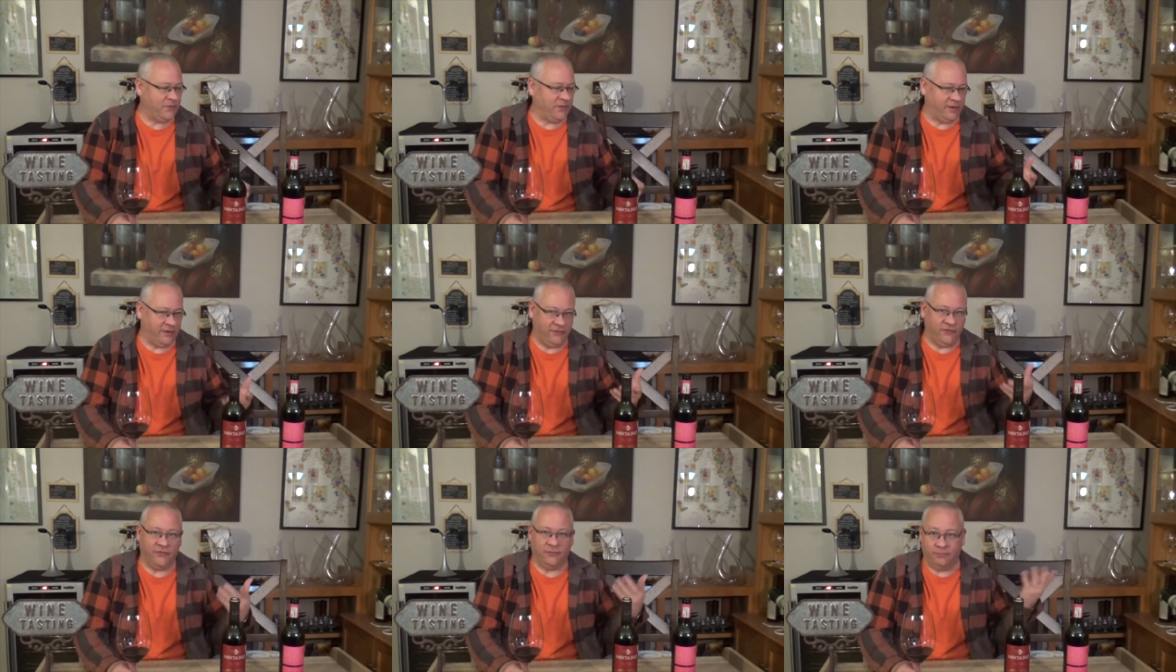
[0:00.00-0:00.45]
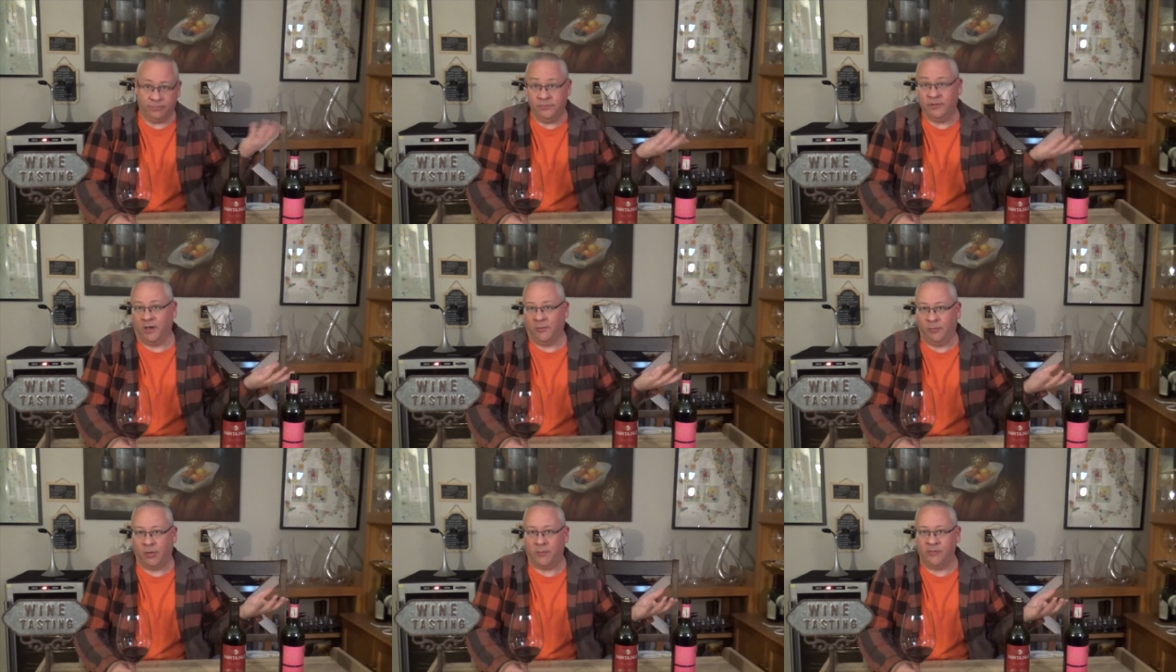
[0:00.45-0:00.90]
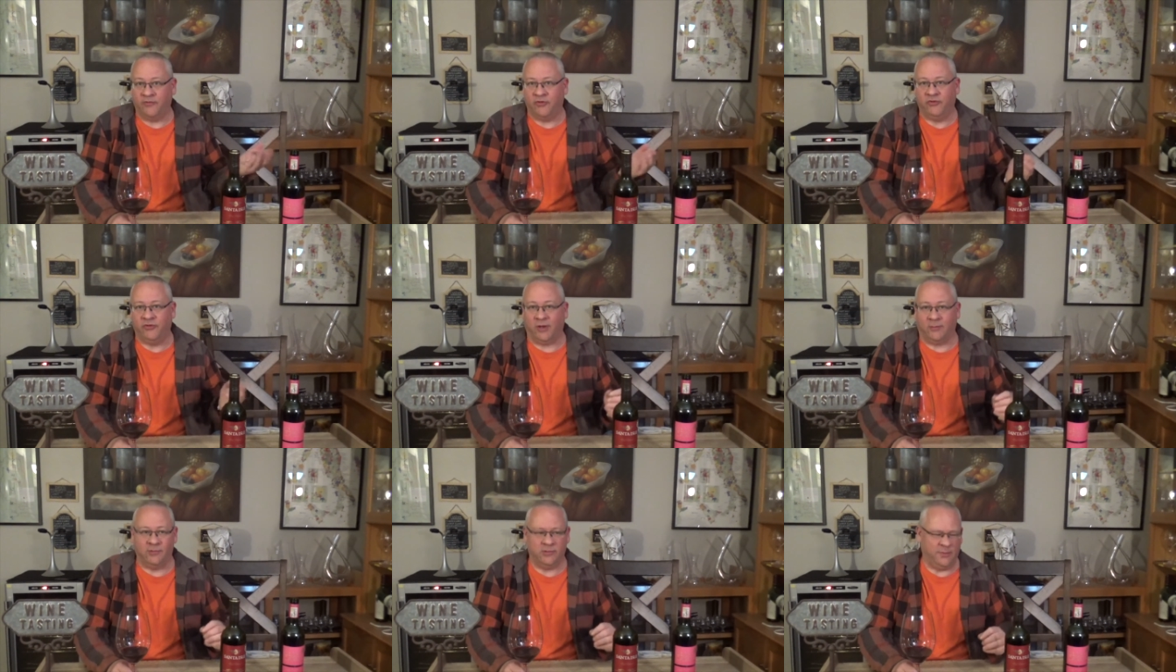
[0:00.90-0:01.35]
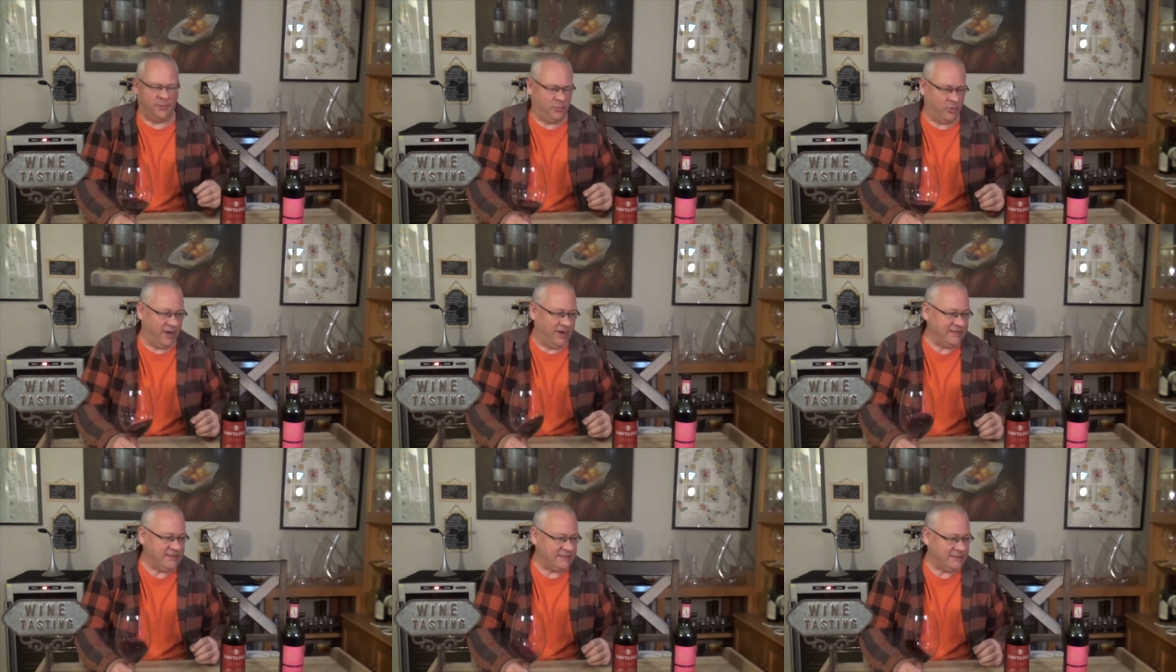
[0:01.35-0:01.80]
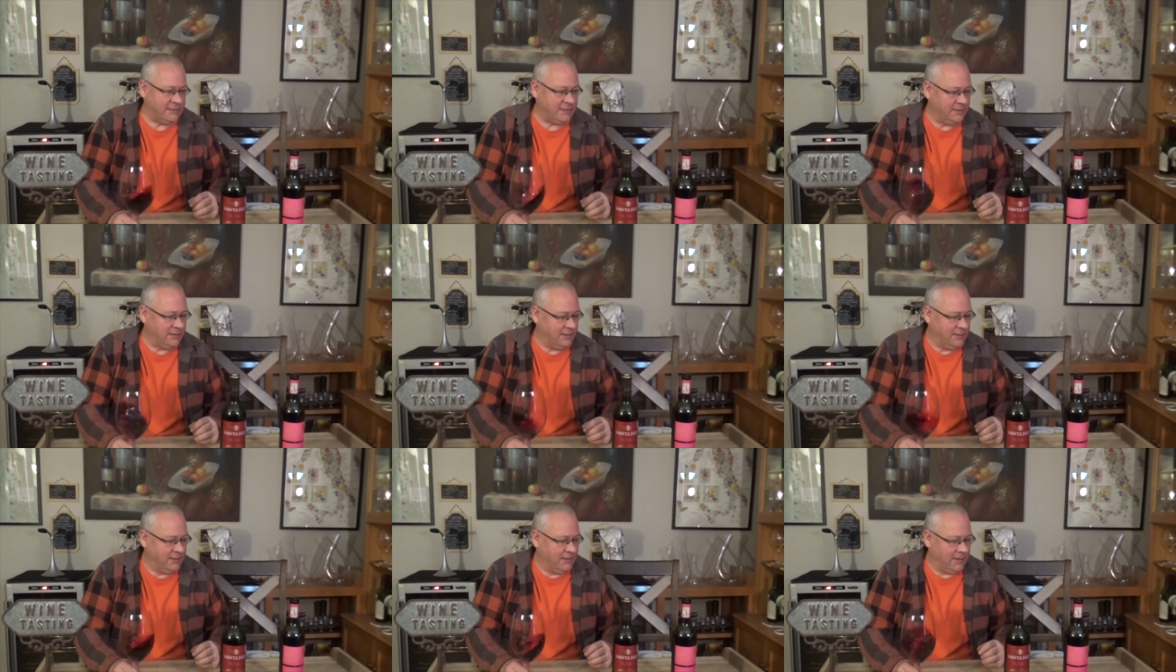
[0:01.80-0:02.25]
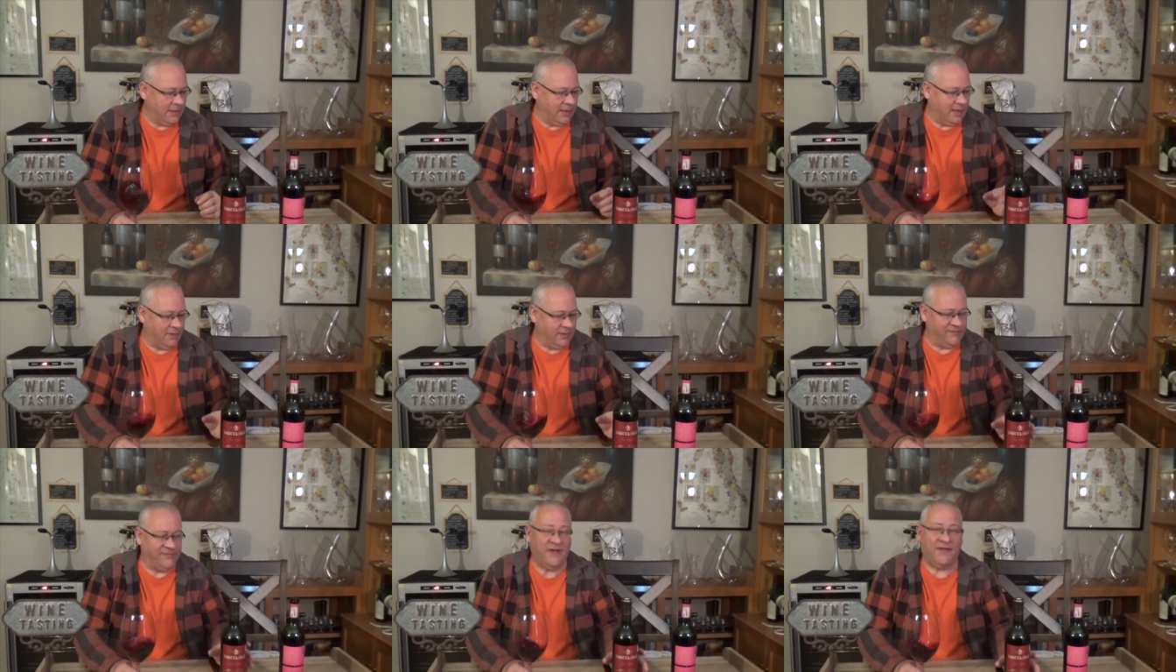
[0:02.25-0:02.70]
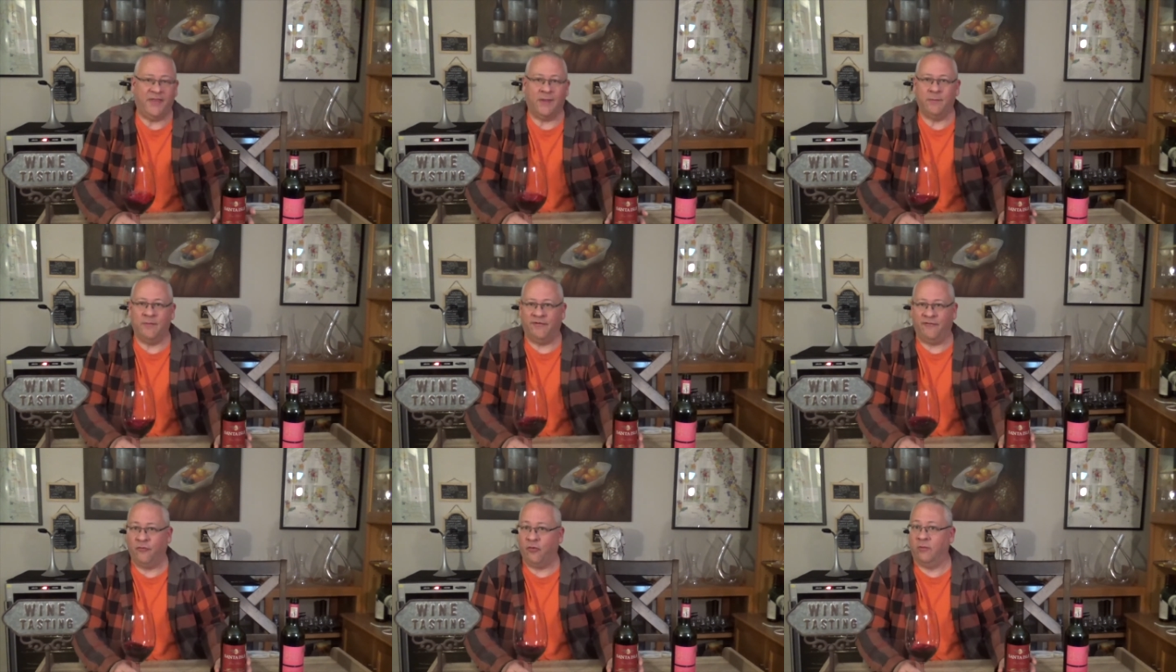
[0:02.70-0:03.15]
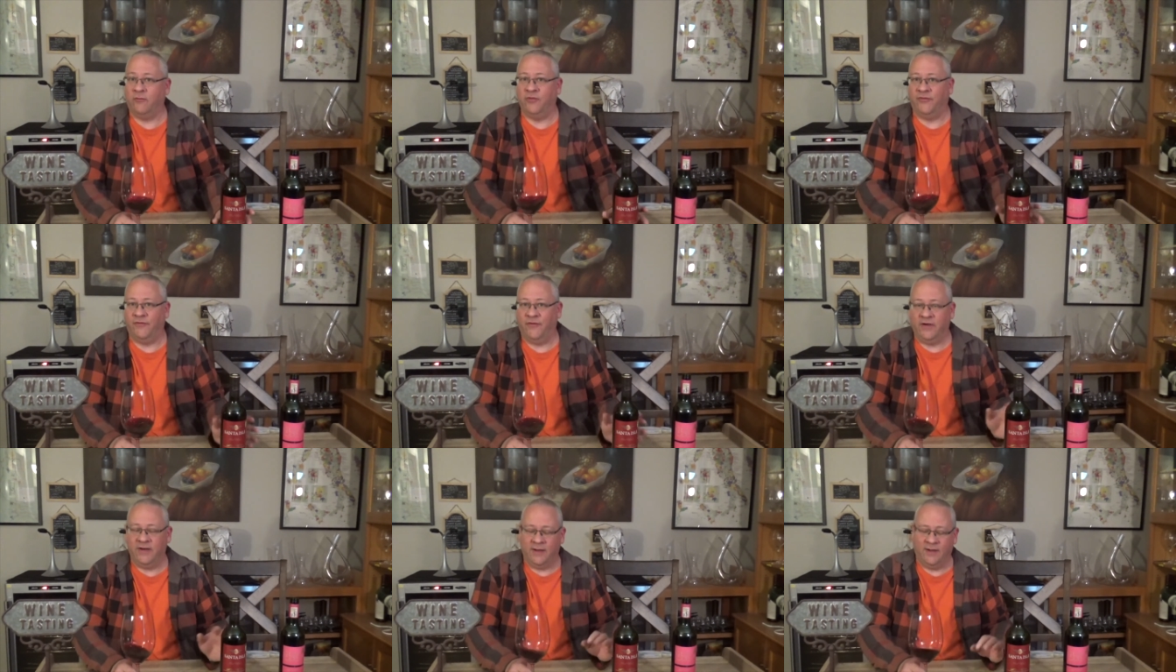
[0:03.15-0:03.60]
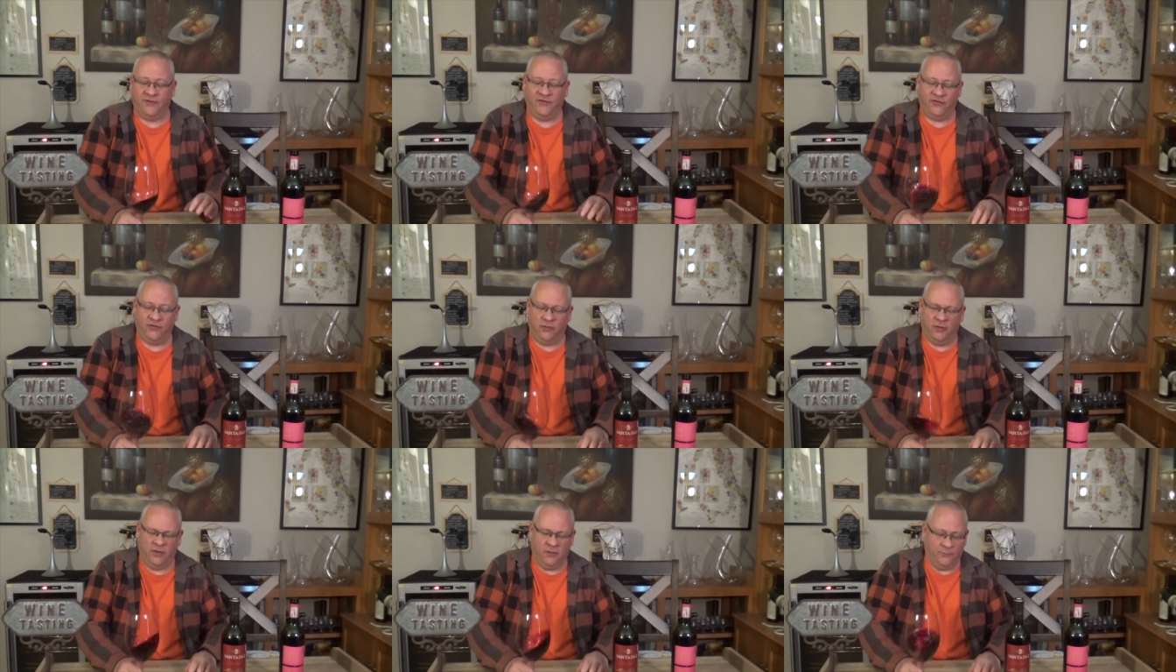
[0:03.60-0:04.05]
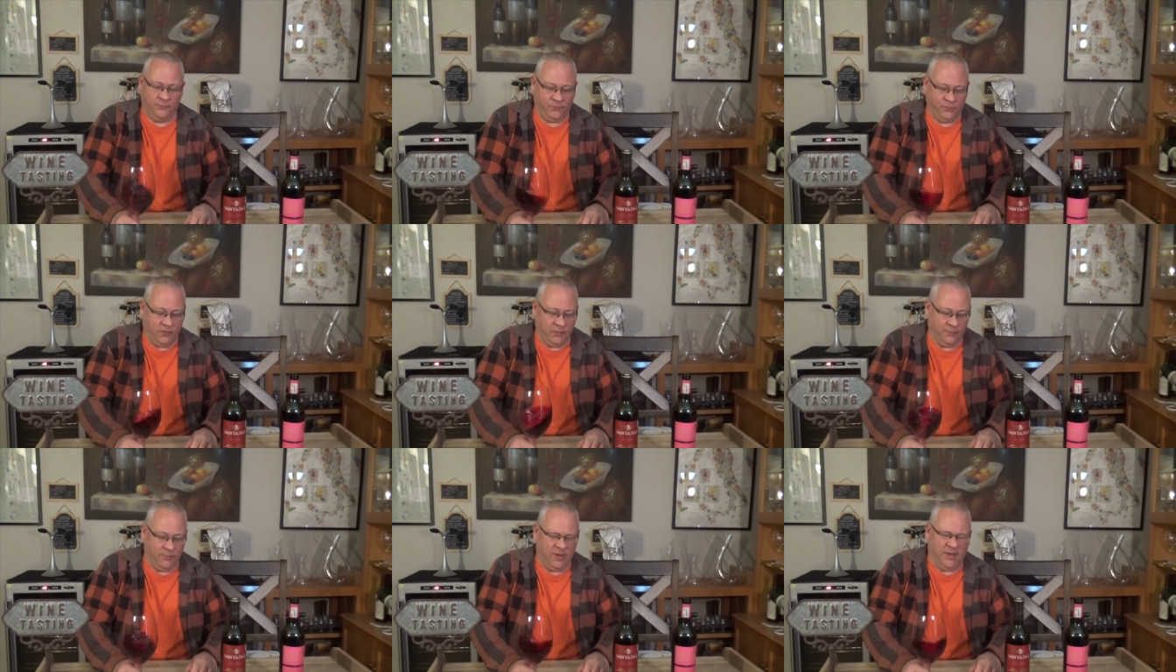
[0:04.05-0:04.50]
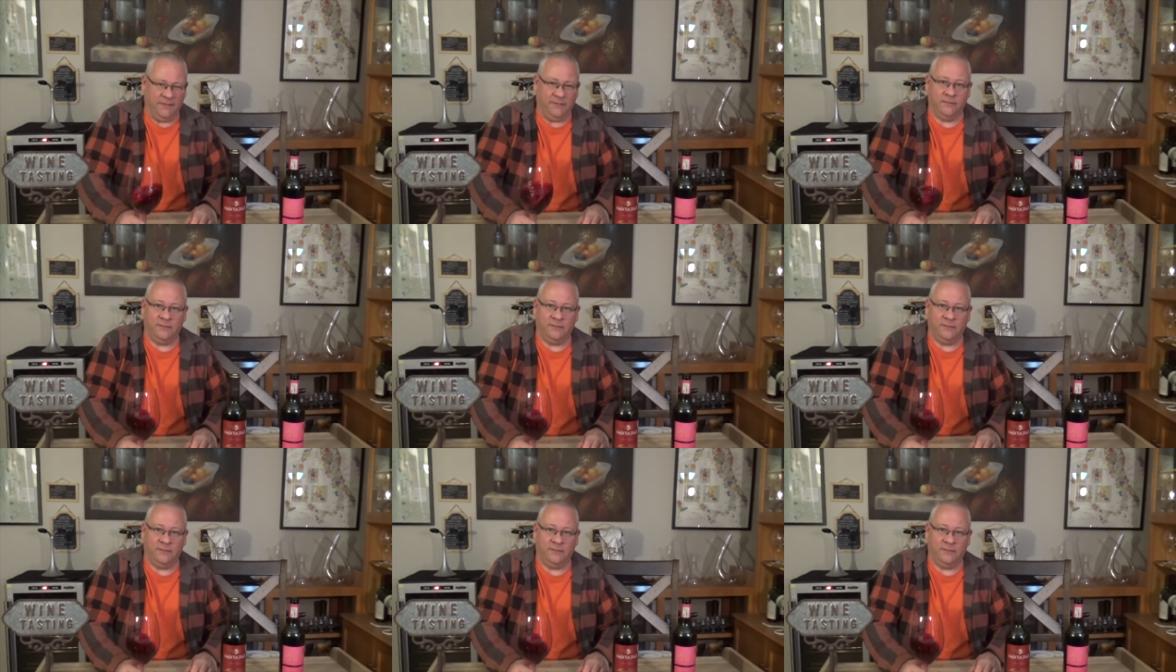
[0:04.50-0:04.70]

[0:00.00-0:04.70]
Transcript: That is, probably double the price. I've had that before. It was very nice, but